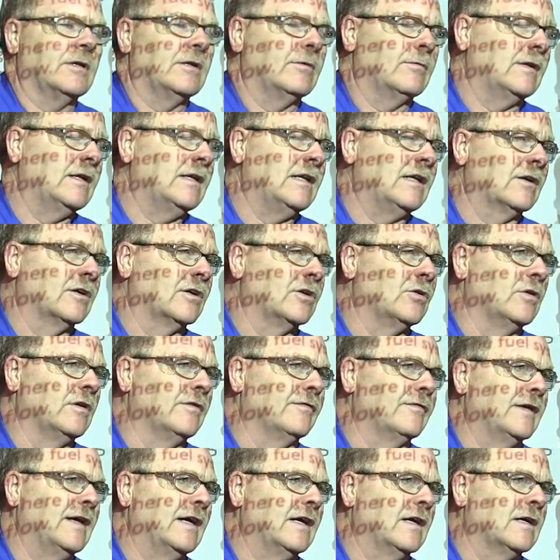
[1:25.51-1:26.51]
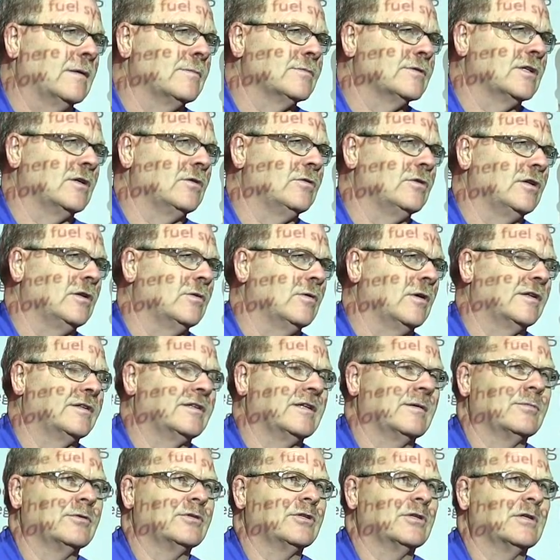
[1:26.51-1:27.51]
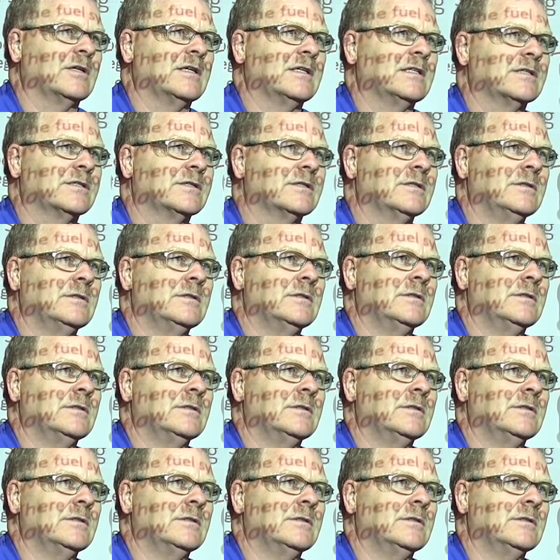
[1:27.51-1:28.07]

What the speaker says: radiator cooling fan comes on? You know what temperature is